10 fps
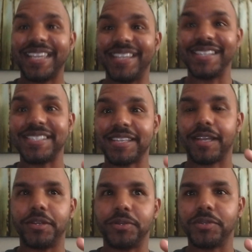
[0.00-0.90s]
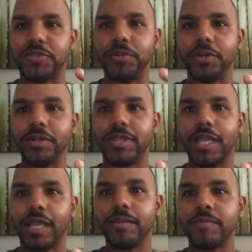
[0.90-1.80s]
Hey guys, I don't know if you
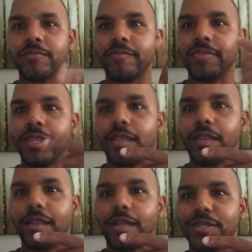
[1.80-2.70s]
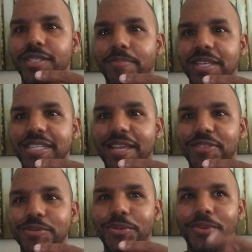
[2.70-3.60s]
heard that. Something's
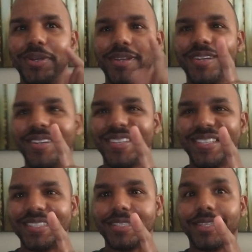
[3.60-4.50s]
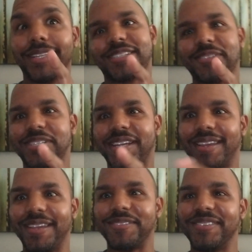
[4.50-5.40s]
at the door. Let's go
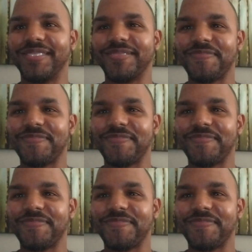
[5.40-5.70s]
check it out.